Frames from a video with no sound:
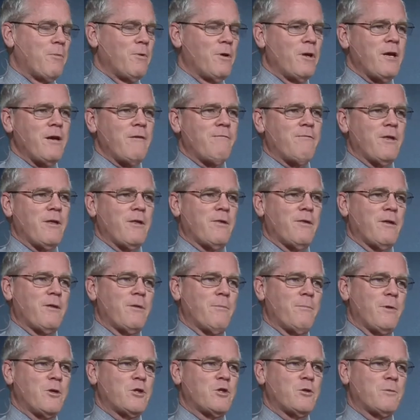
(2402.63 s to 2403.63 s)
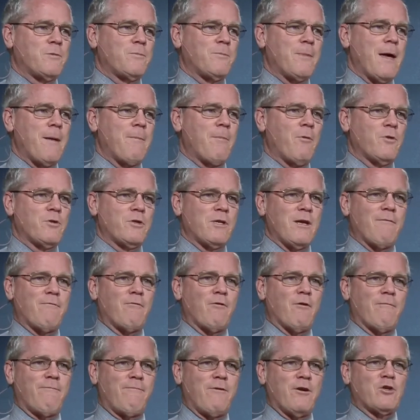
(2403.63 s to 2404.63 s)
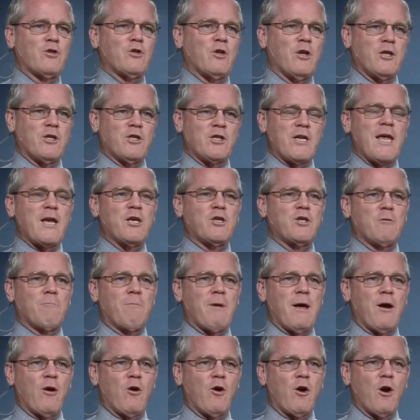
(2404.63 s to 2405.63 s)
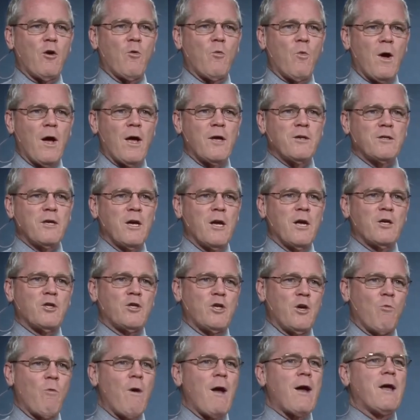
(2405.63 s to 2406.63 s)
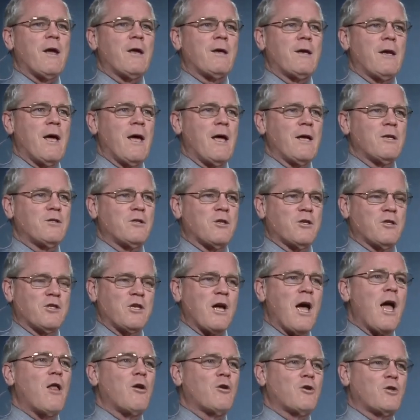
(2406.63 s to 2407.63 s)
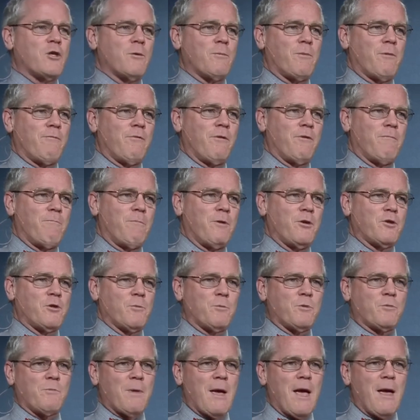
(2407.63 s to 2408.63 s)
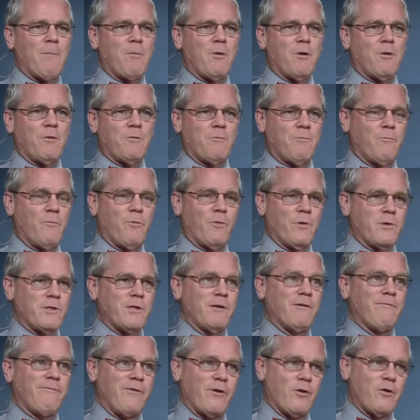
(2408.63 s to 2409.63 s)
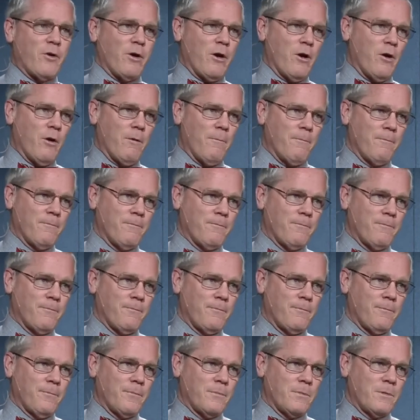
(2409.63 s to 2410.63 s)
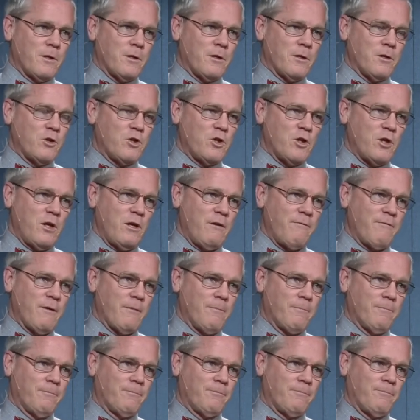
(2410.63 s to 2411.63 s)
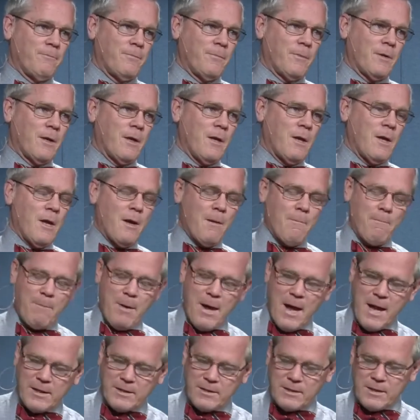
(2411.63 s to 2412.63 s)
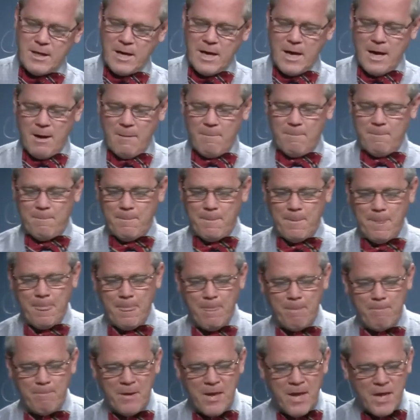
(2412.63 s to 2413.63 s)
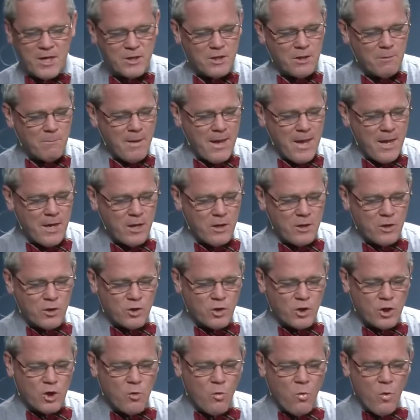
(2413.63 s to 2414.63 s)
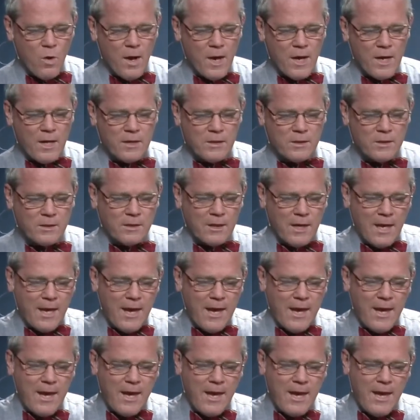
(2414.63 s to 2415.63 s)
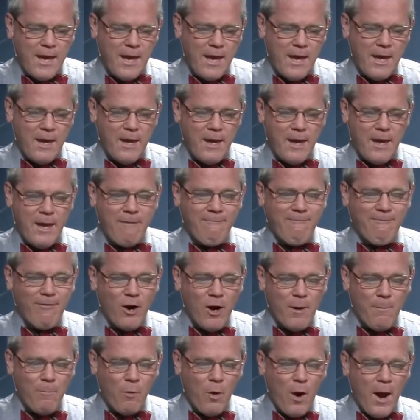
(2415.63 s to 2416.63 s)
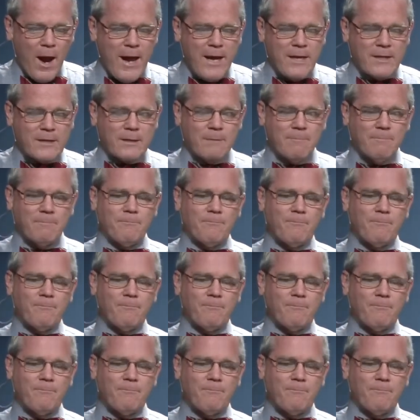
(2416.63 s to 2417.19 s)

believe that the Bishop's Bible was never officially sanctioned by her was she recognized the scholarship of the Bishop's Bible was inferior to the Geneva. But be as it may, she was a very bright,